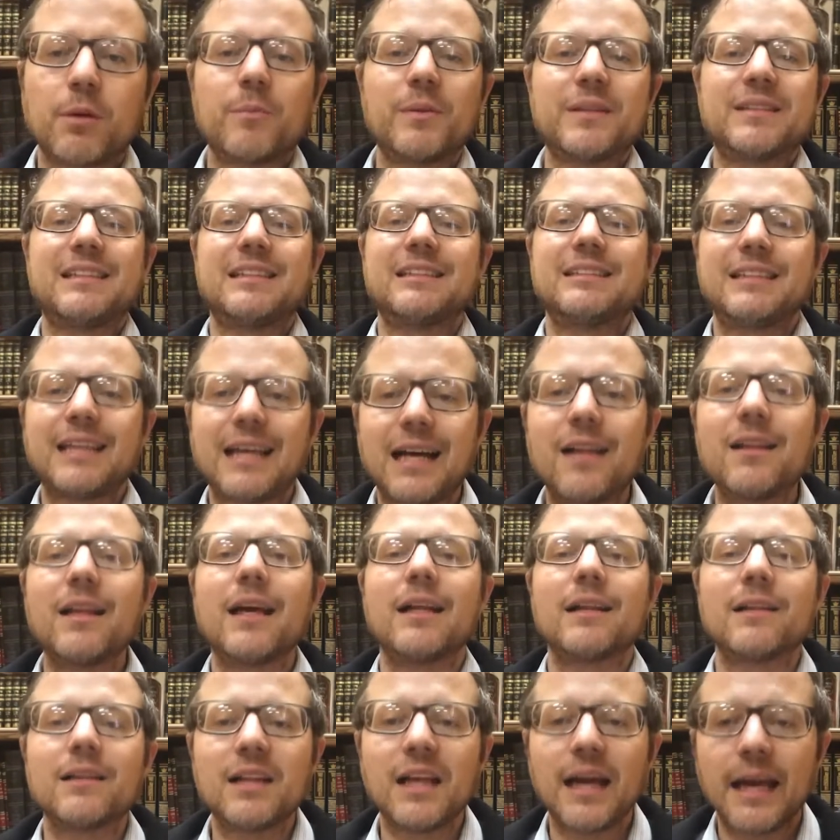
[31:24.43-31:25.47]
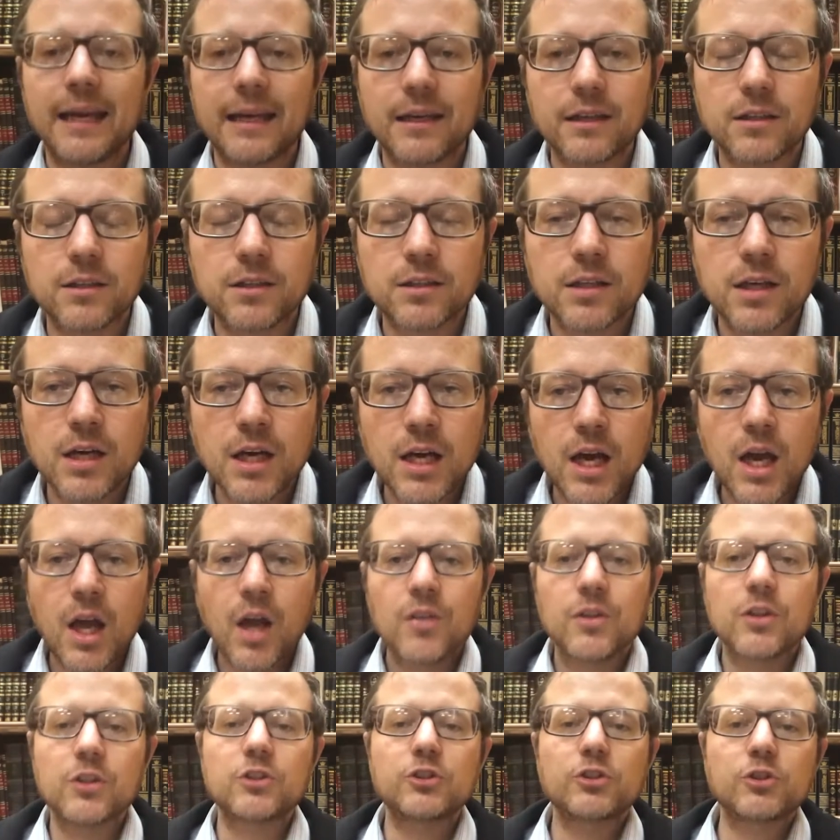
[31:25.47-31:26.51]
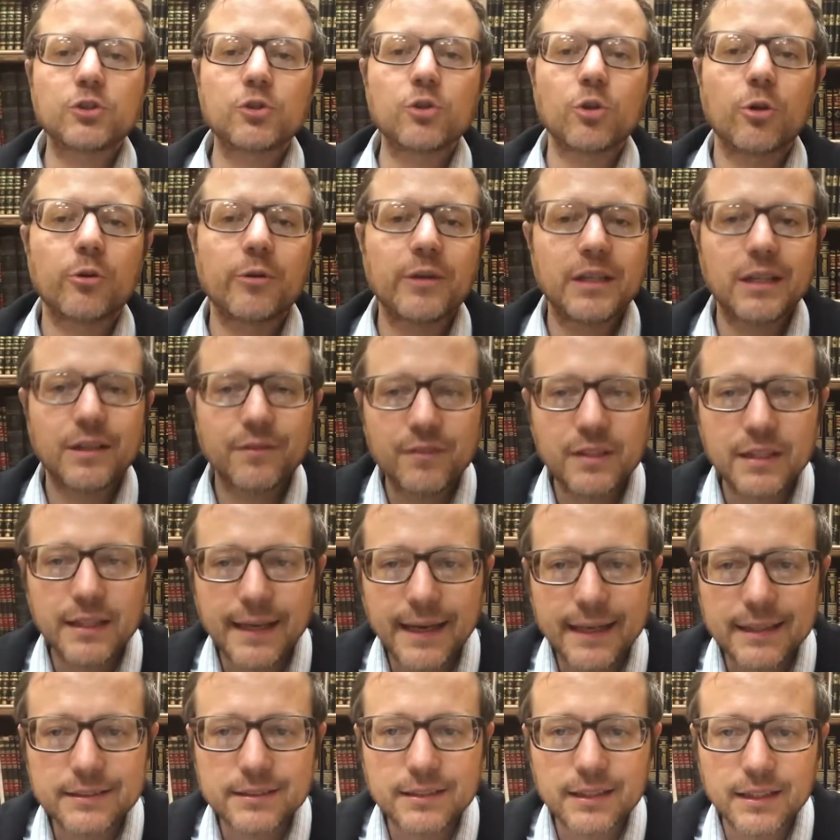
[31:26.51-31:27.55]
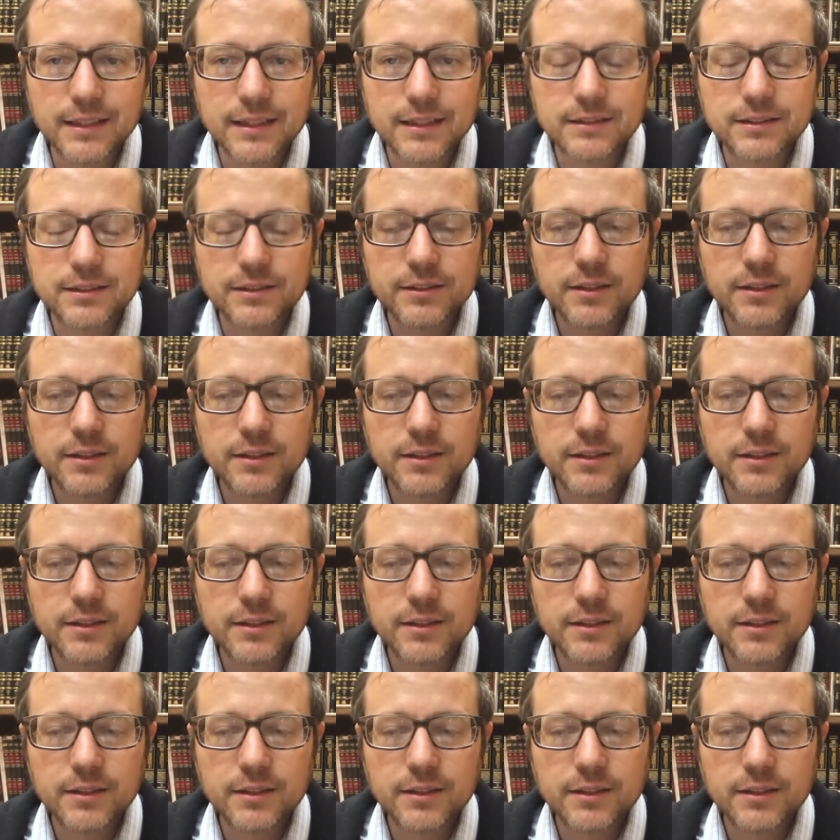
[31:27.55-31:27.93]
but to tell at length the story of the Exodus